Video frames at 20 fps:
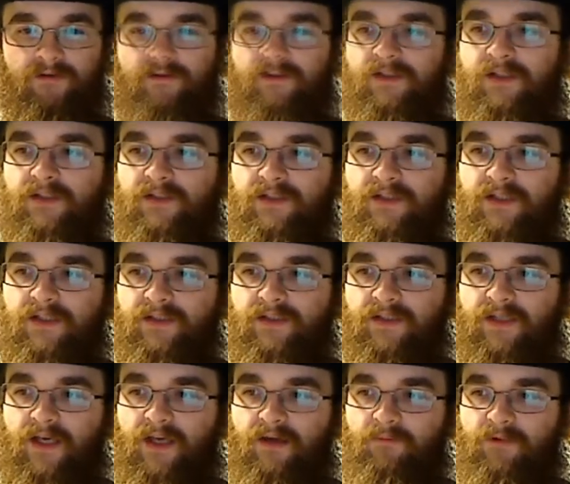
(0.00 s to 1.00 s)
Since
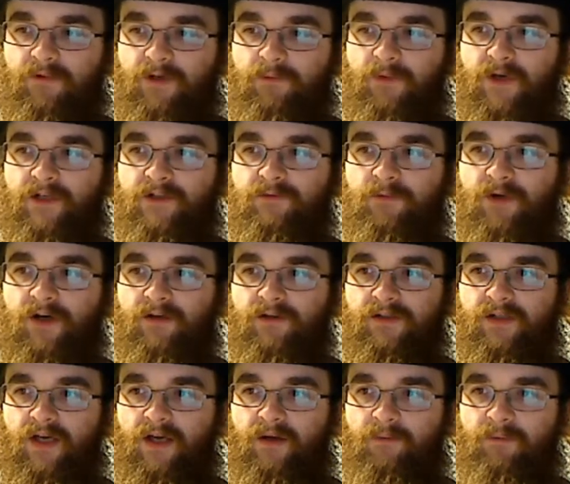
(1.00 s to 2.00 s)
these AMD
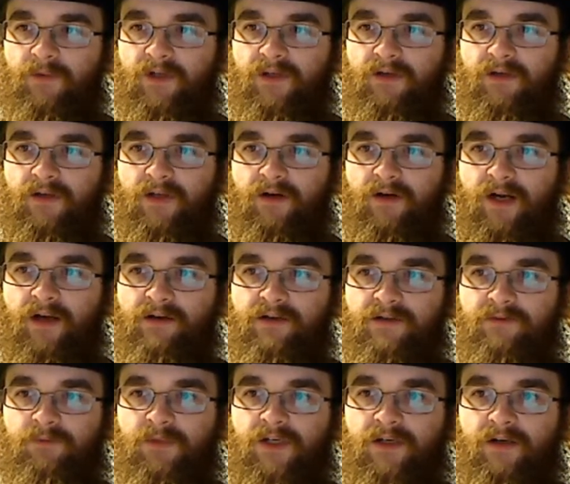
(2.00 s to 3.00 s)
benchmarks happened, there
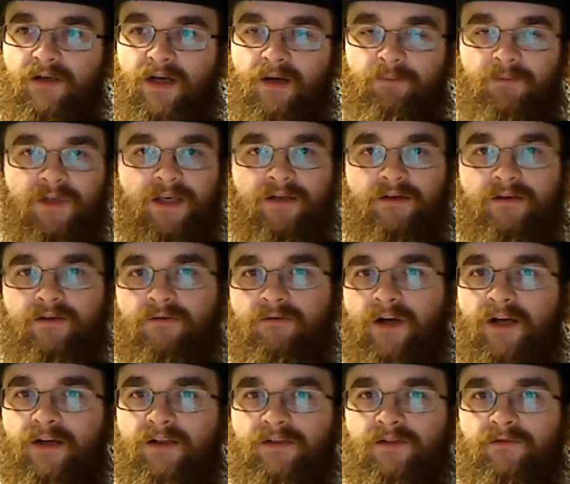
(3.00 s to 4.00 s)
has been an update to
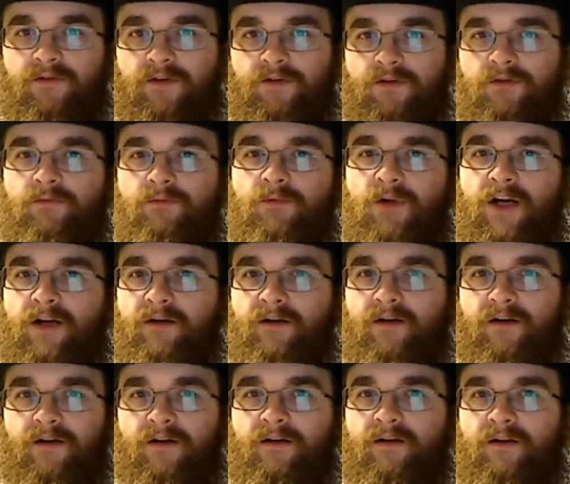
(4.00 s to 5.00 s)
Rise of the Tomb
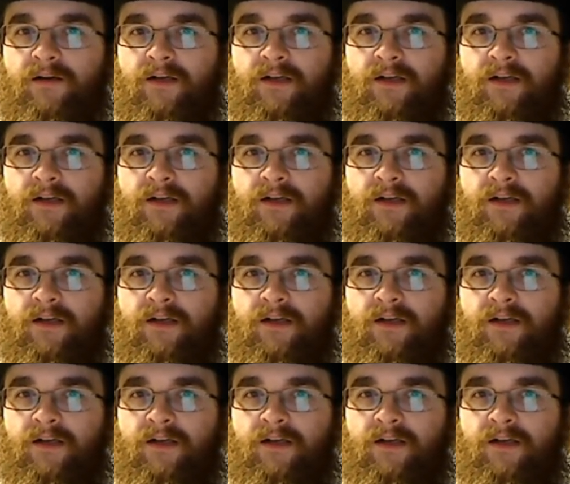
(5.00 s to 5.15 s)
Raider,